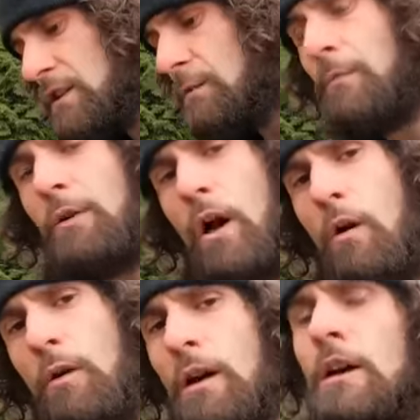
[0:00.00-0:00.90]
section
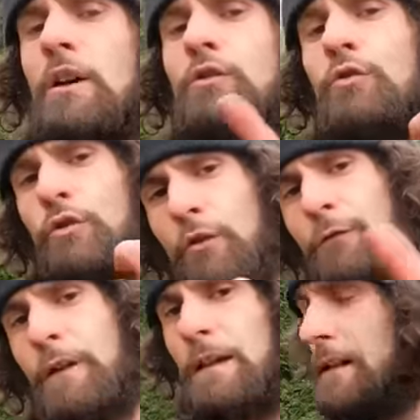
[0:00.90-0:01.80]
below. Do you
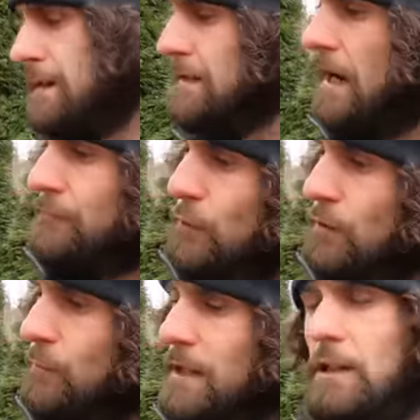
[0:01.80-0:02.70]
think it's knife
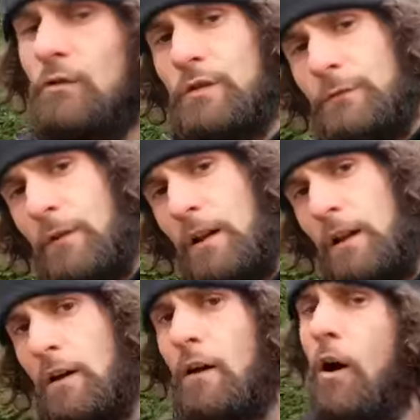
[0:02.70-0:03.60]
throwing really useful
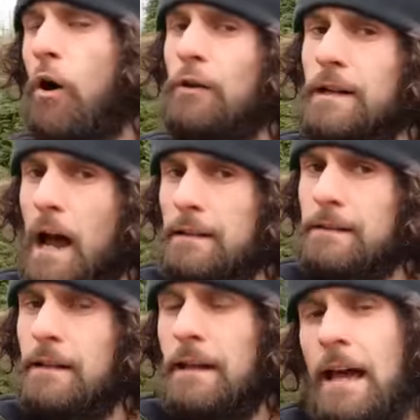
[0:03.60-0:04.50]
or
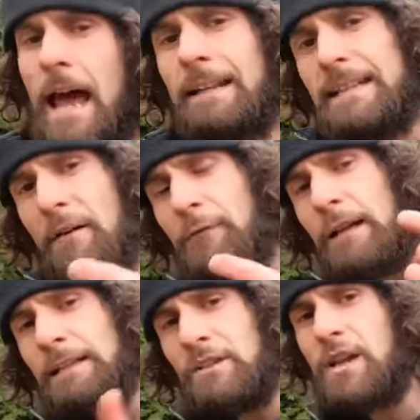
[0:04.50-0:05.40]
not? And
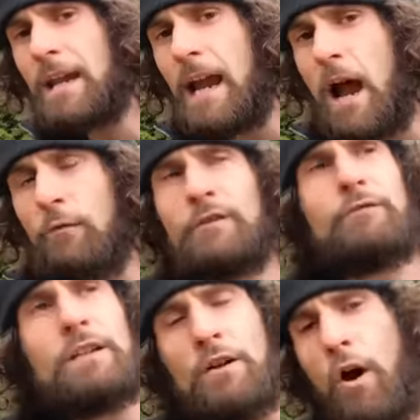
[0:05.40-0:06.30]
definitely check out the
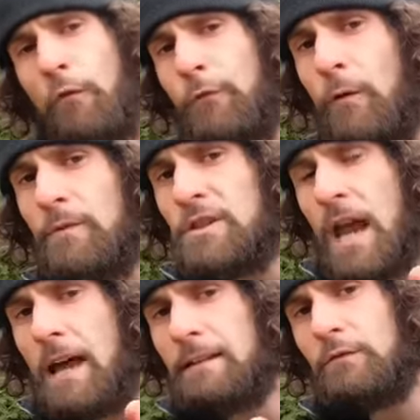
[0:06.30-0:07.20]
video from
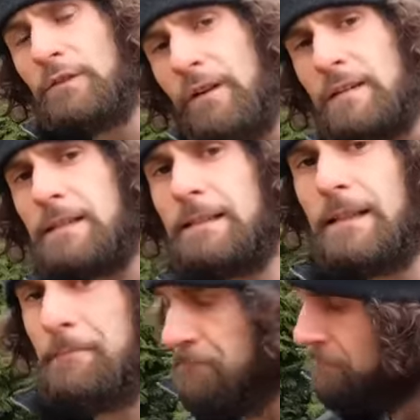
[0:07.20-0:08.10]

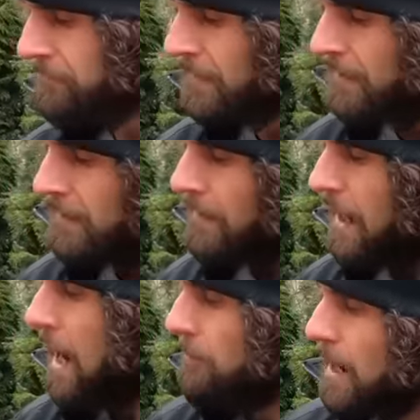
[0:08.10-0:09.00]
Shadiversity
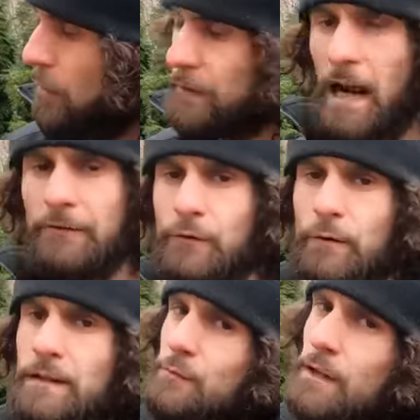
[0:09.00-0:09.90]
about the knife
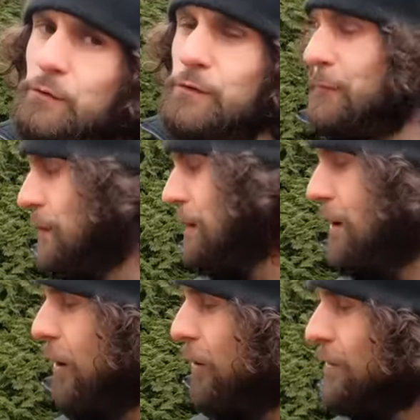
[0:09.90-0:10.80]
throwing is really useful
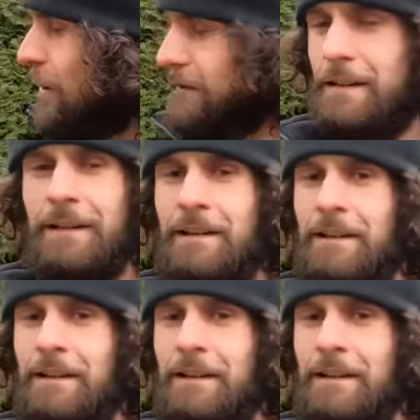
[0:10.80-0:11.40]
or not.